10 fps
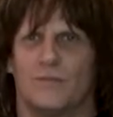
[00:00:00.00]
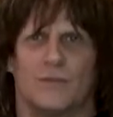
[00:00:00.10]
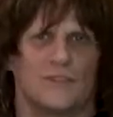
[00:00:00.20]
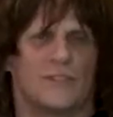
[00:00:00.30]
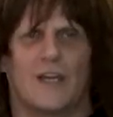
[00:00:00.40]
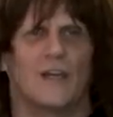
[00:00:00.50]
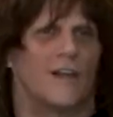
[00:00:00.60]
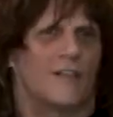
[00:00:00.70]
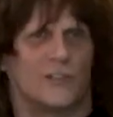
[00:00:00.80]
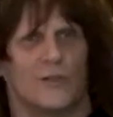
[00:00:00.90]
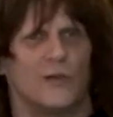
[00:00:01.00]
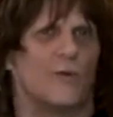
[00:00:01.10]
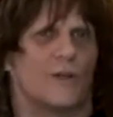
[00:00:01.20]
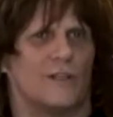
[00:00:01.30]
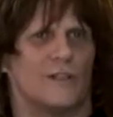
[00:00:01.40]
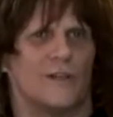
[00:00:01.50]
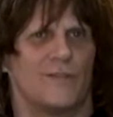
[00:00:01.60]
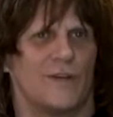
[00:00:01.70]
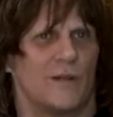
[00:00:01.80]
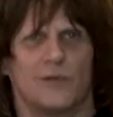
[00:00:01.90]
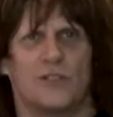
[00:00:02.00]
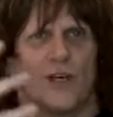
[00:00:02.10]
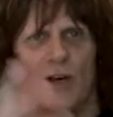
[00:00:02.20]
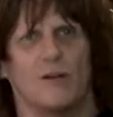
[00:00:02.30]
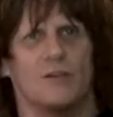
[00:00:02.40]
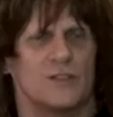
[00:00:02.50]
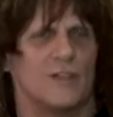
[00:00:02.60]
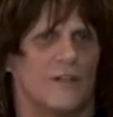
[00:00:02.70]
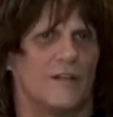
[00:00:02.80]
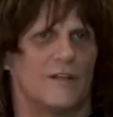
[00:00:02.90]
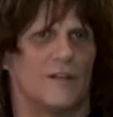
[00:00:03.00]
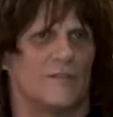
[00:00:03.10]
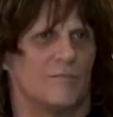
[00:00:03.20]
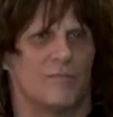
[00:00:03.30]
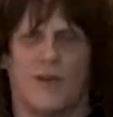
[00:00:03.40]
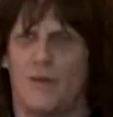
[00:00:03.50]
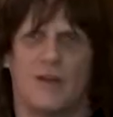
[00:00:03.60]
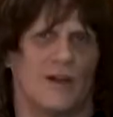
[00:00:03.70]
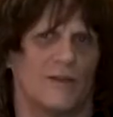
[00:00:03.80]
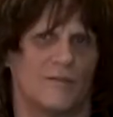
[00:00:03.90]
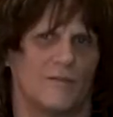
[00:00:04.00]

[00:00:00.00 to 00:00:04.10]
psychological thing working differently, which colors in, maybe not